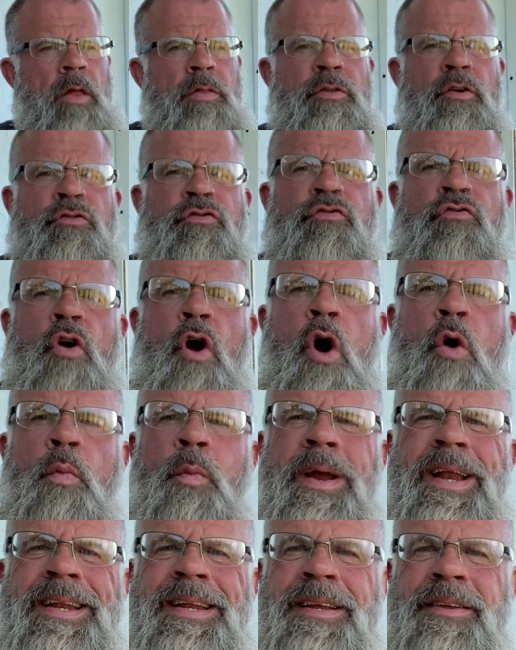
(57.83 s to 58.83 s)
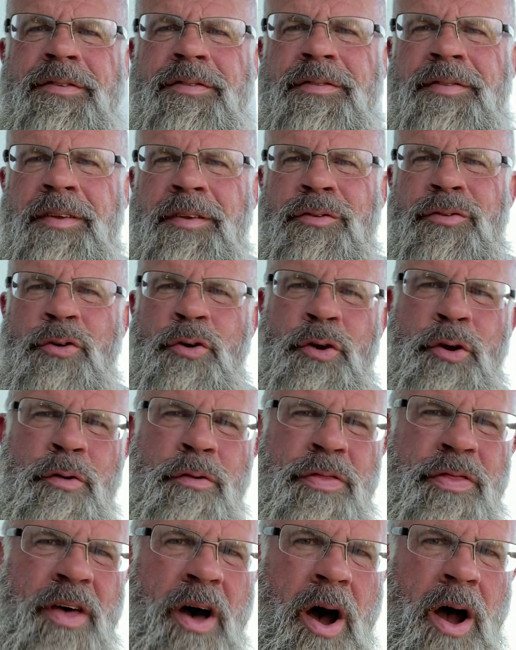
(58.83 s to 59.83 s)
the strong witness to your
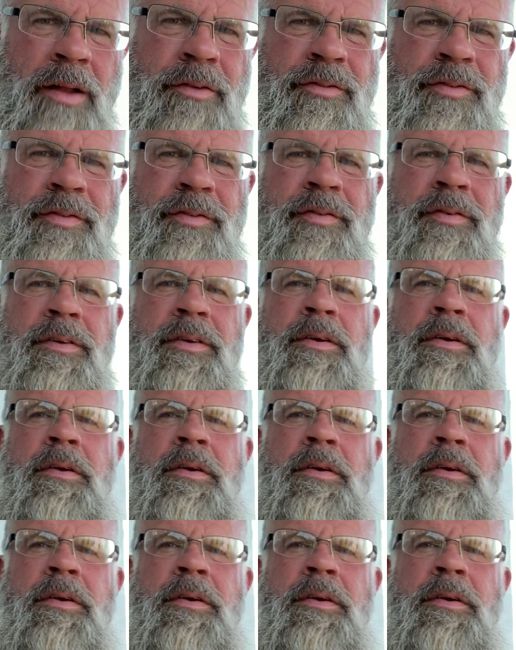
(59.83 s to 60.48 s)
thoughts.